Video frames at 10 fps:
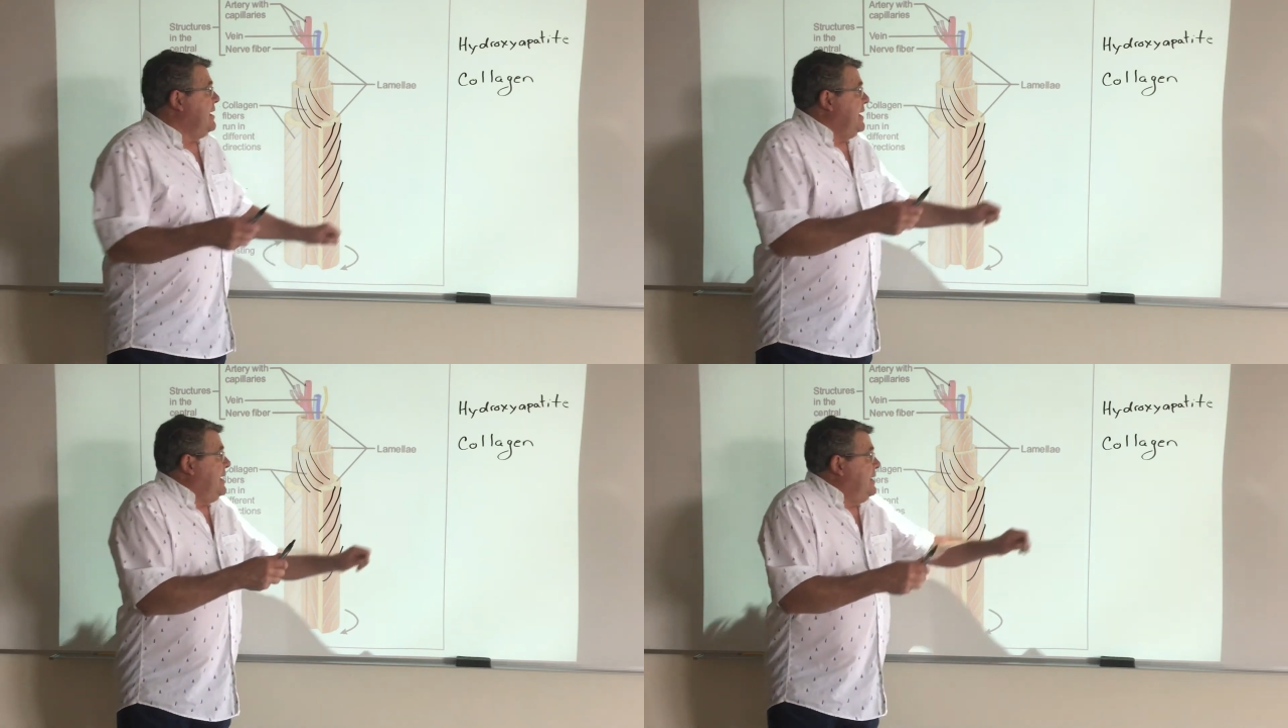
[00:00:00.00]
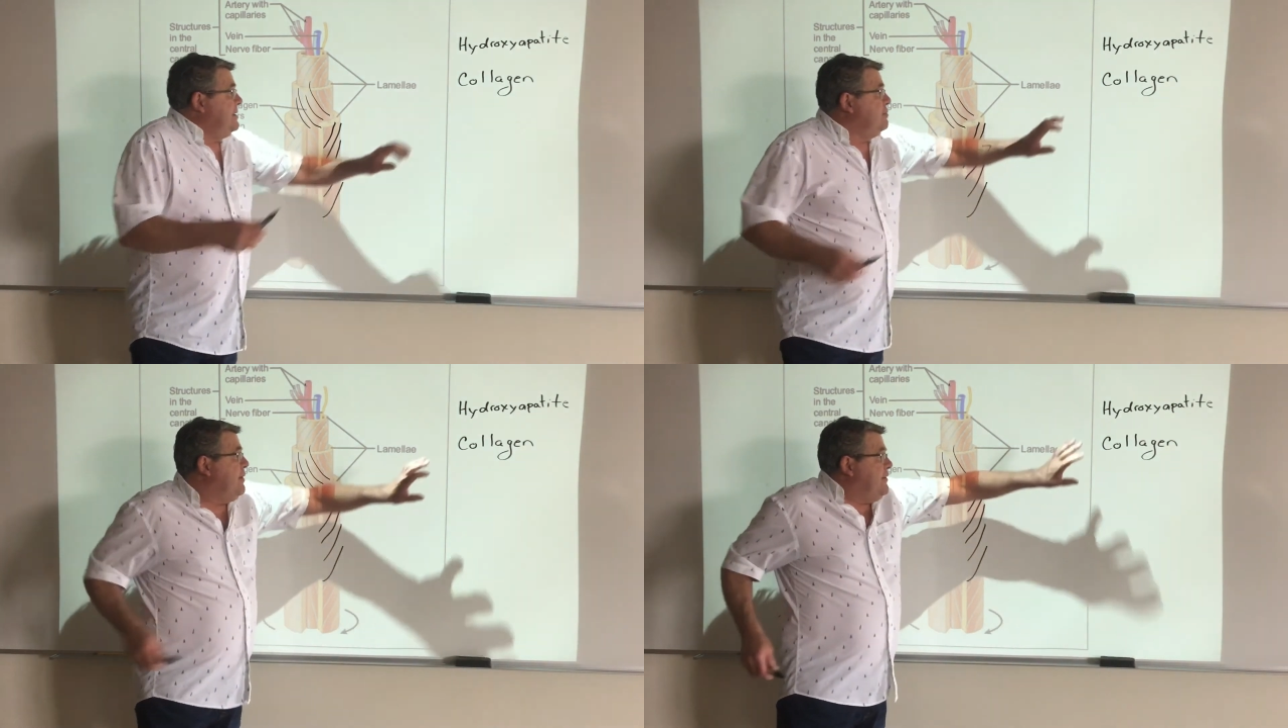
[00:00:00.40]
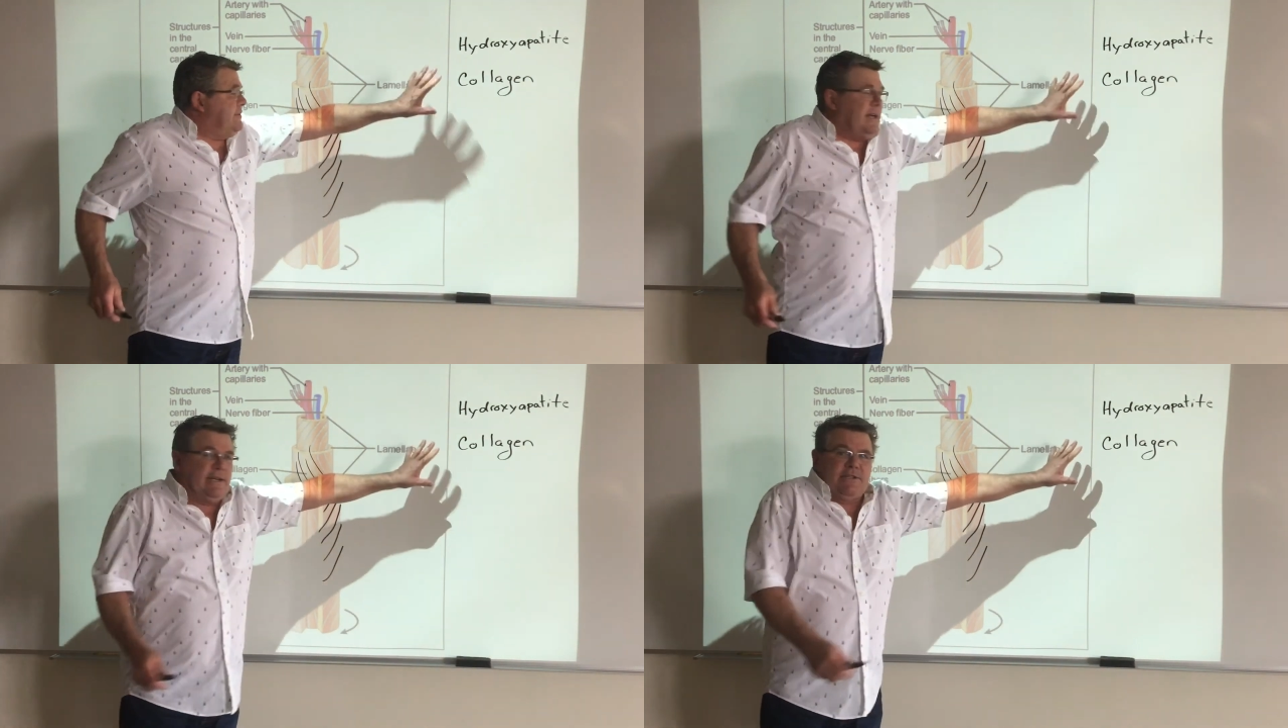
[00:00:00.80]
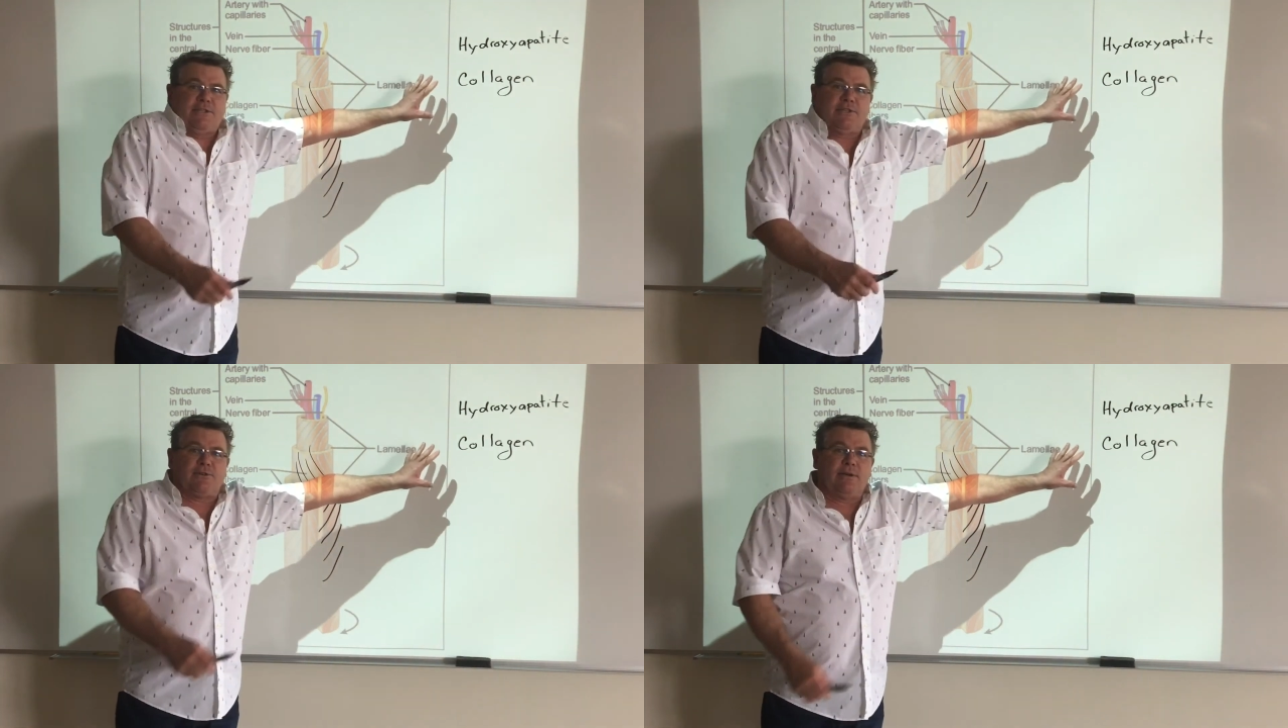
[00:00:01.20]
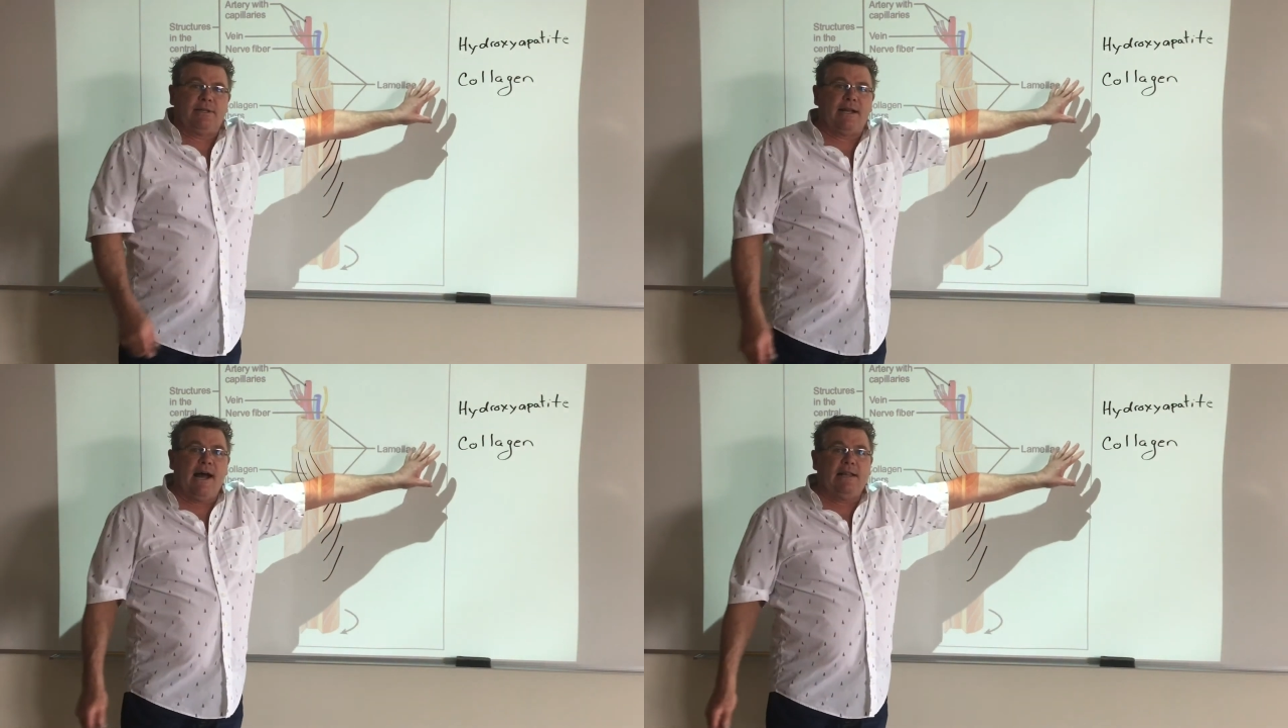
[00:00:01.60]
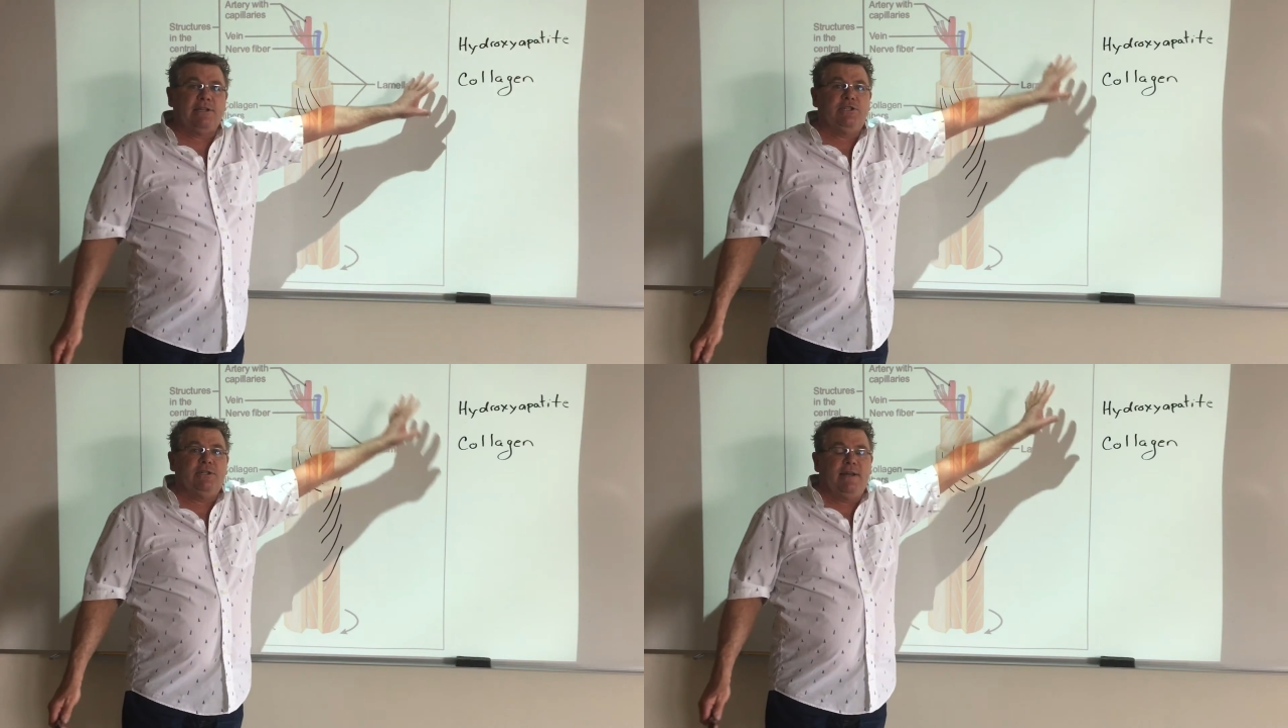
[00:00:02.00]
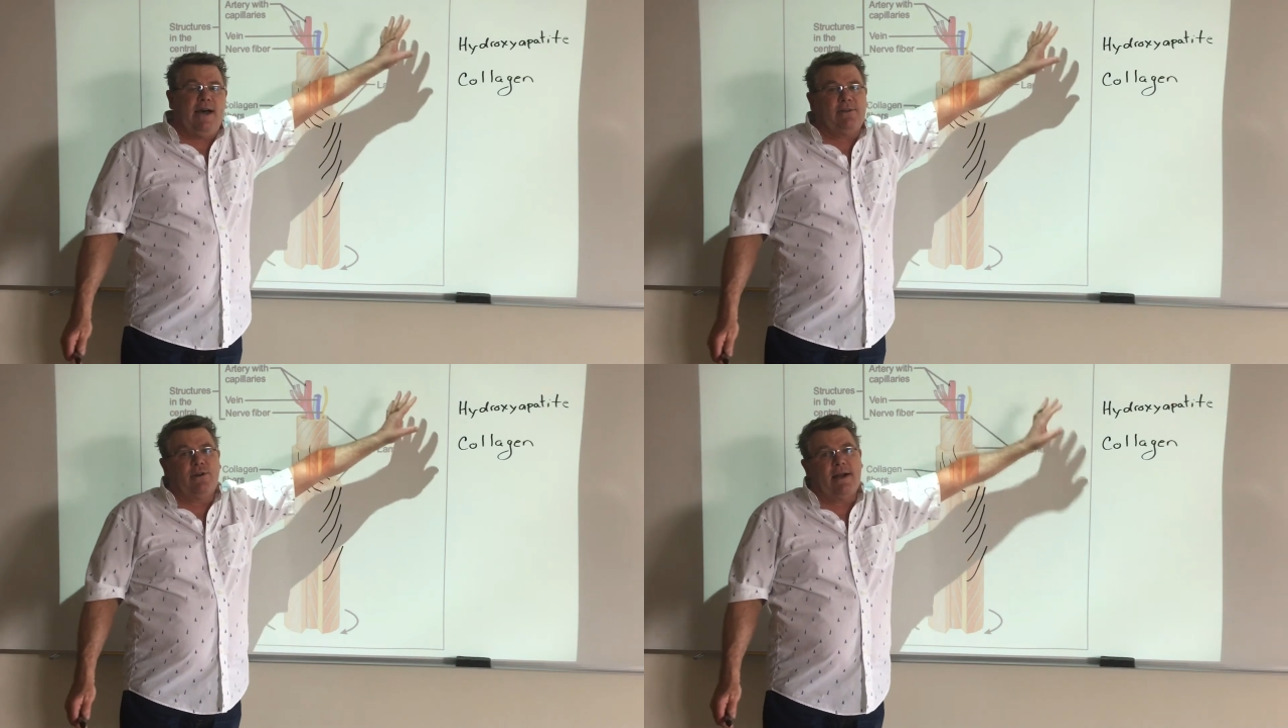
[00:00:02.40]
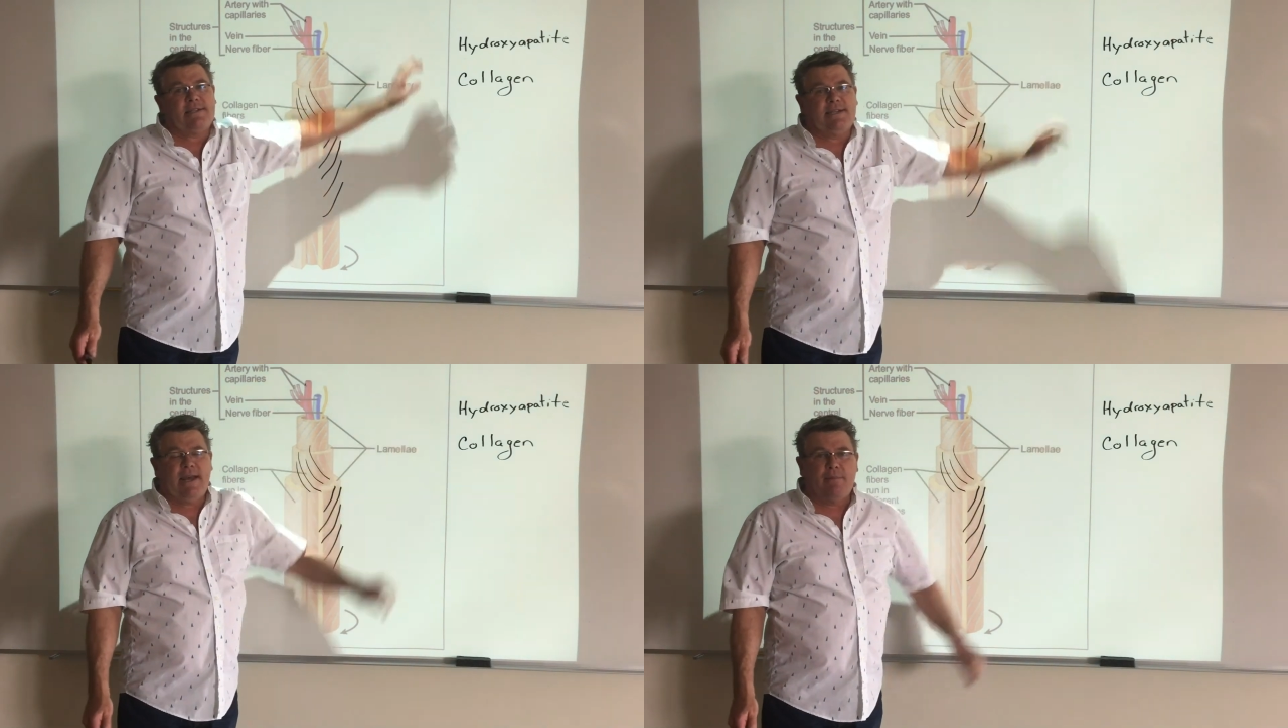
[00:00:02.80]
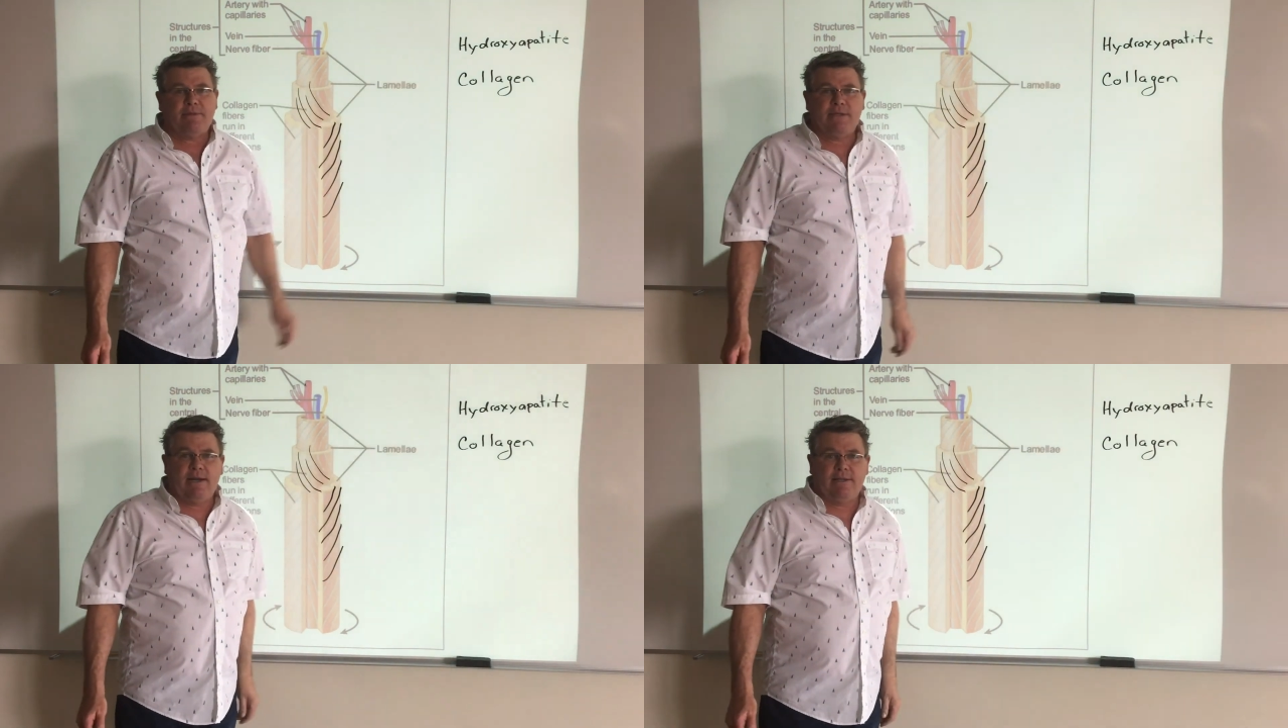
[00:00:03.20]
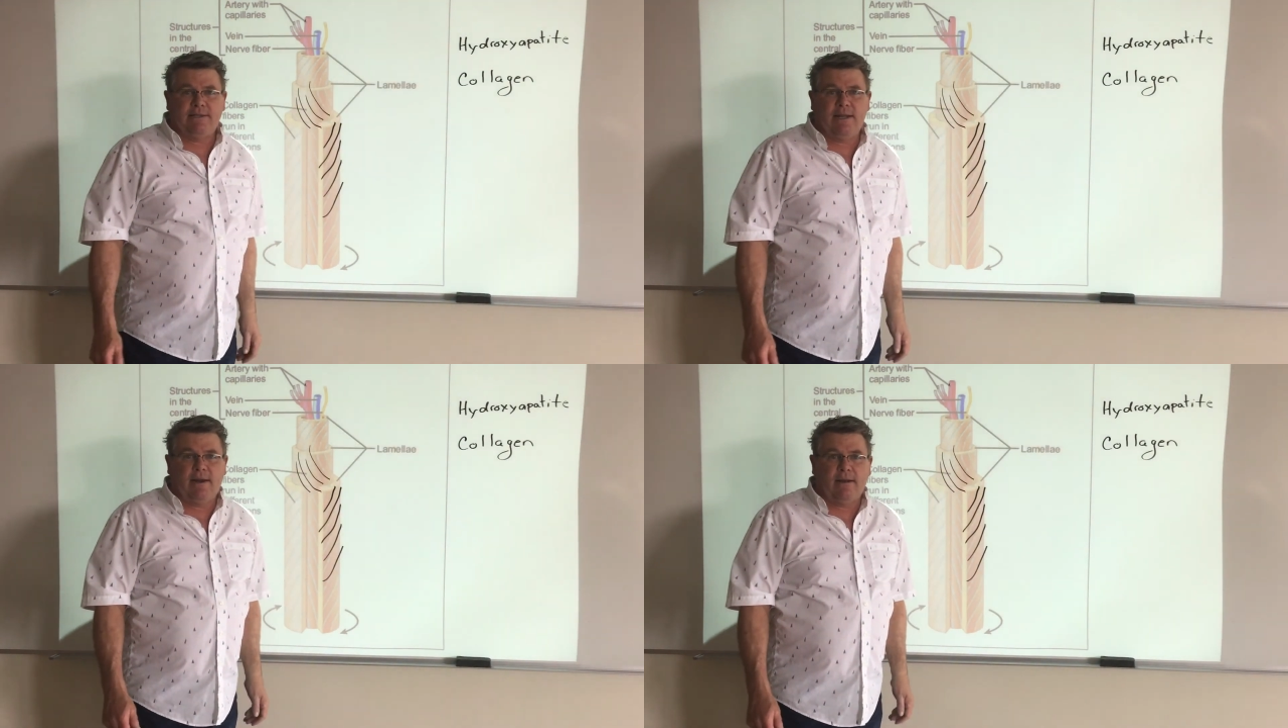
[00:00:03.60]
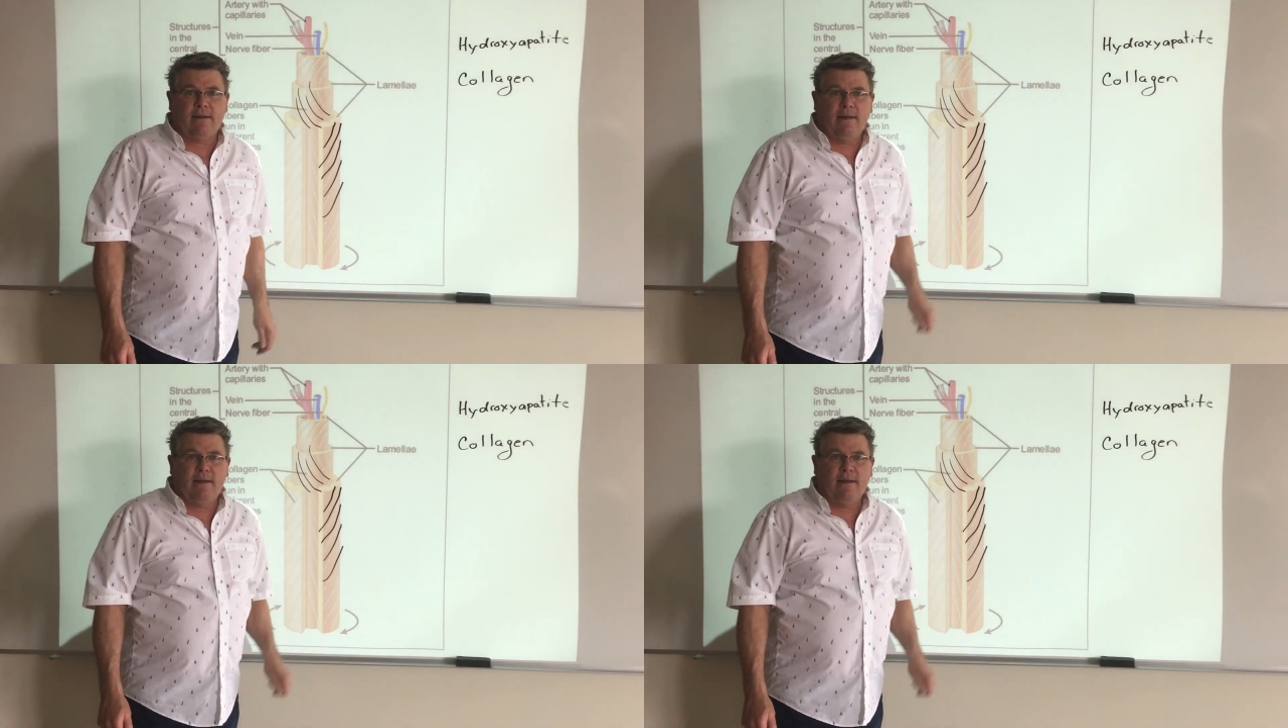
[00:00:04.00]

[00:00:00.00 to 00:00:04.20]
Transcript: and what you've done is destroyed the collagen, the hydroxyapatite is there.